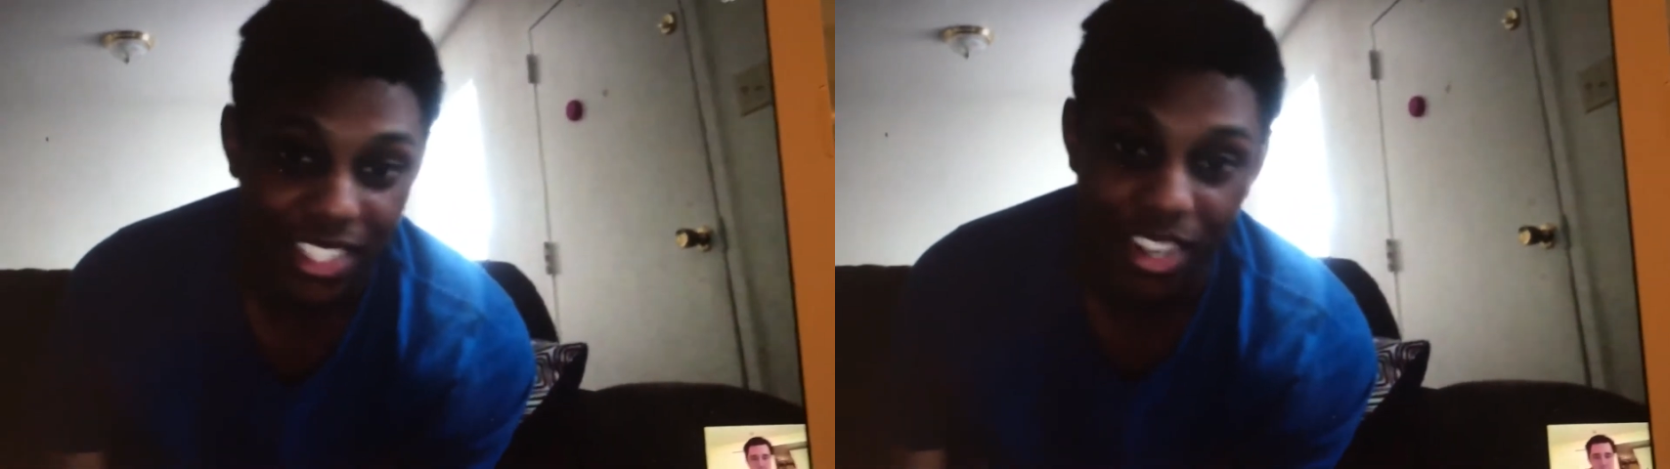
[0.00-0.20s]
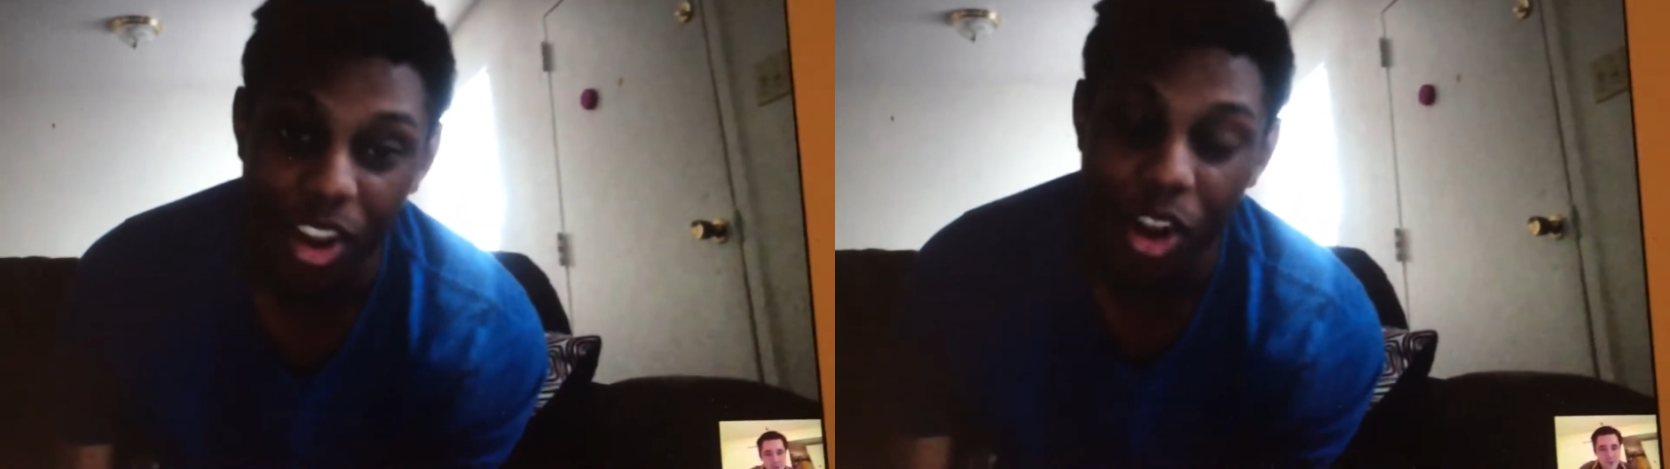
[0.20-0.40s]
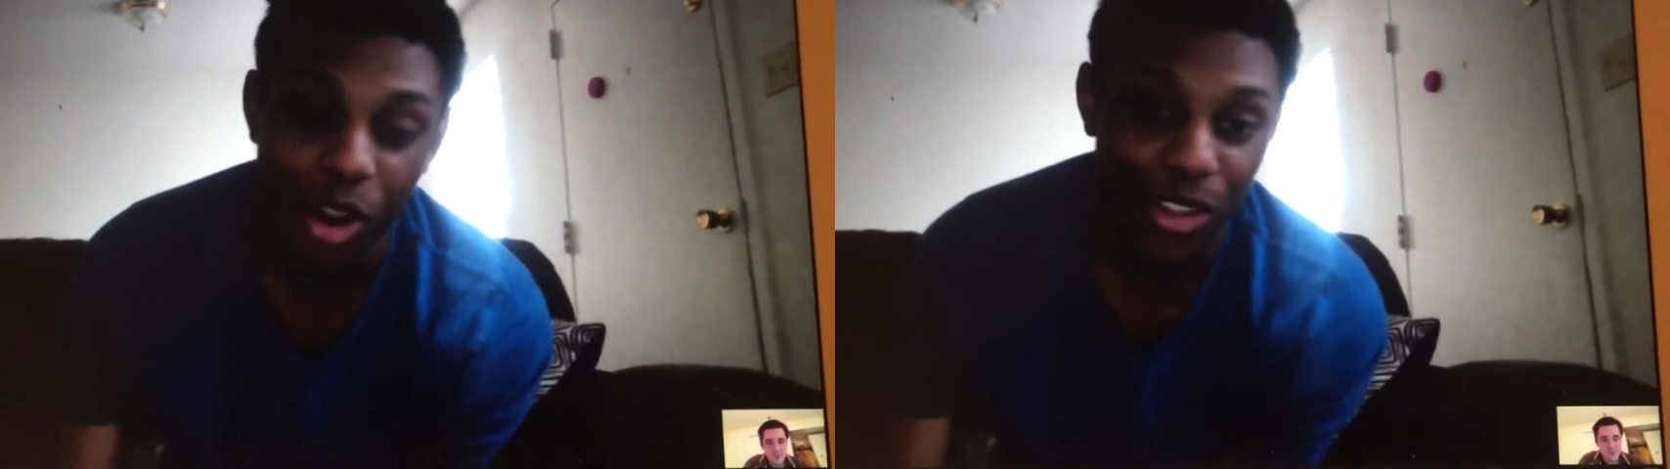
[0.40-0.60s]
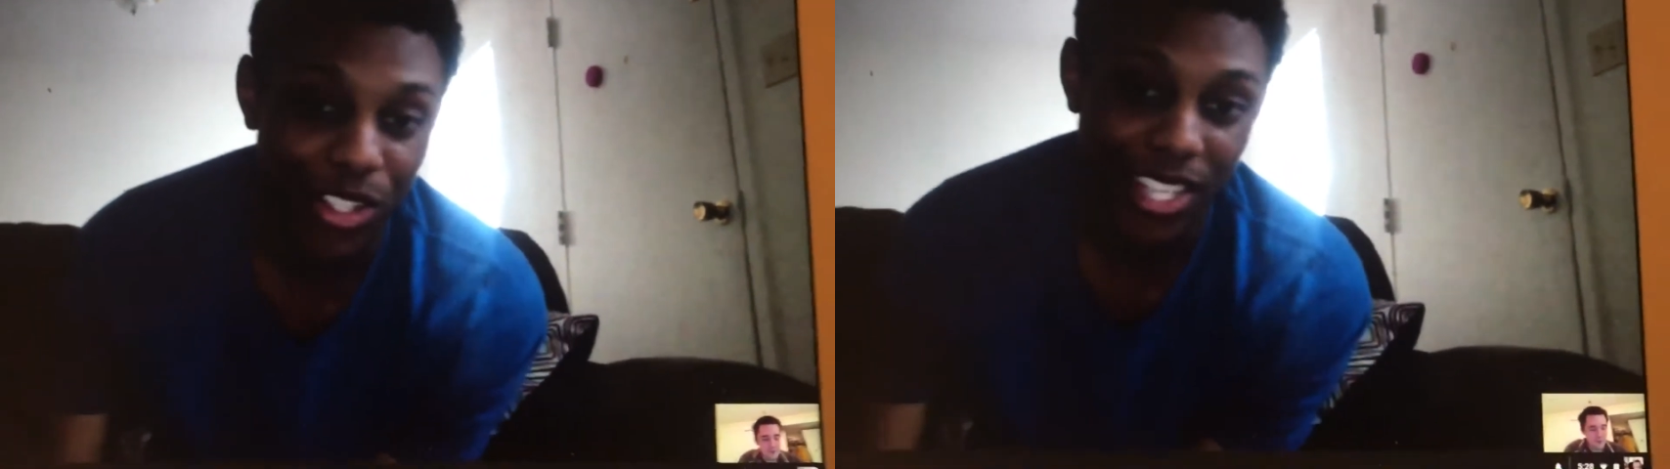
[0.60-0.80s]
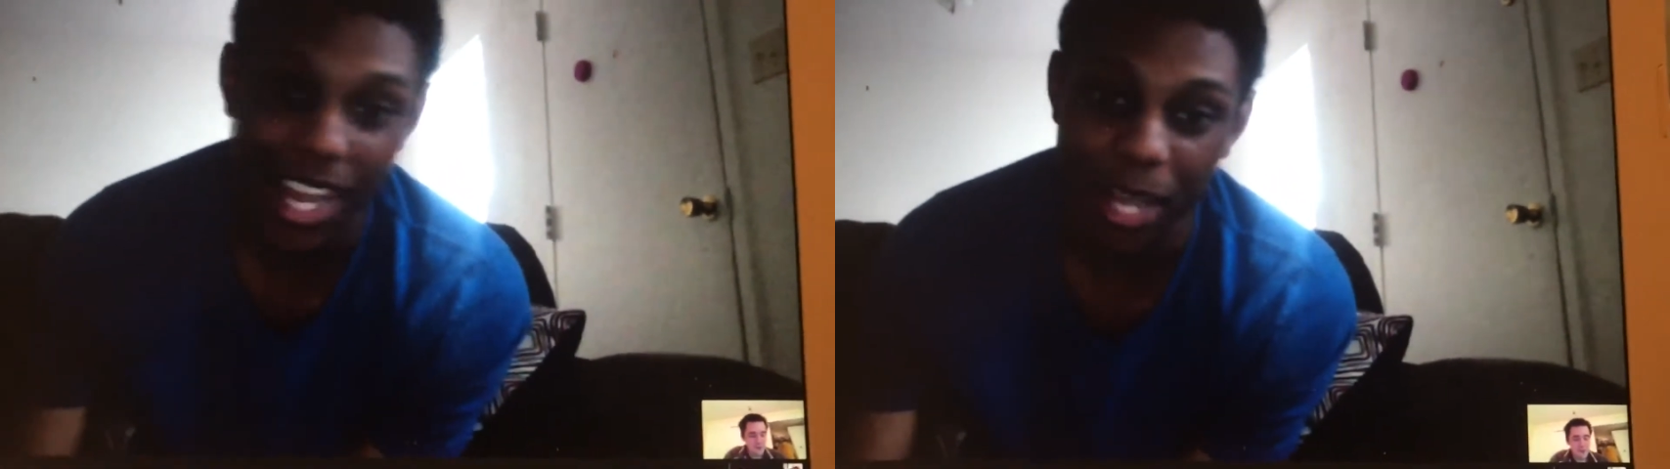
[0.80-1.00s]
it all
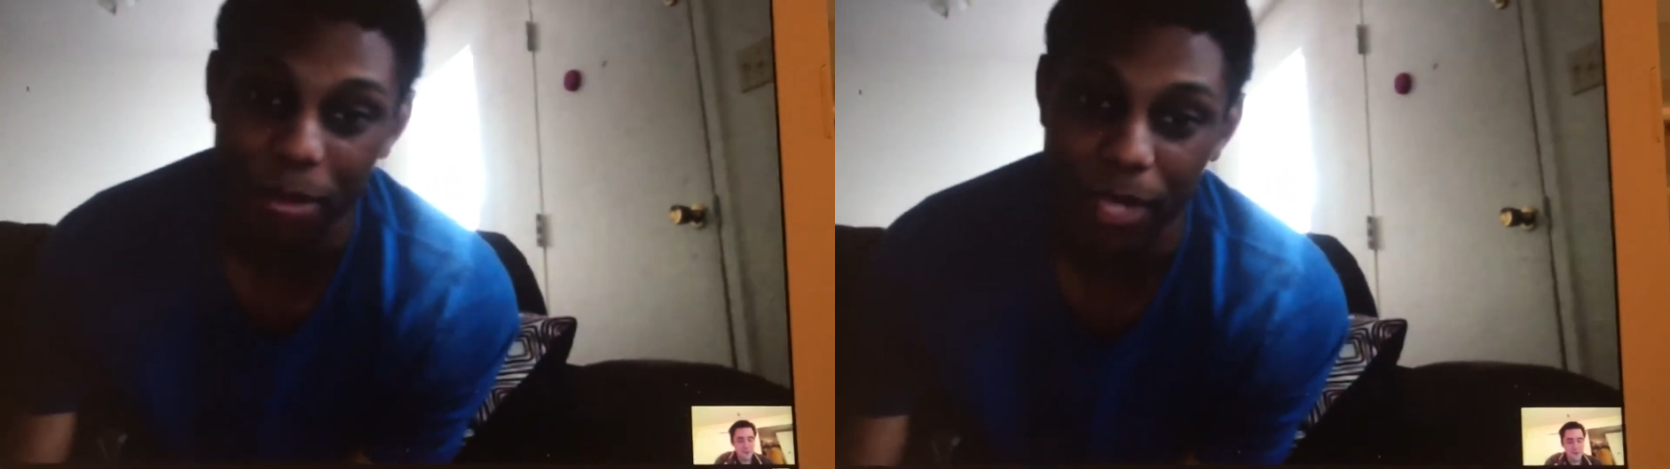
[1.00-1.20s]
the time.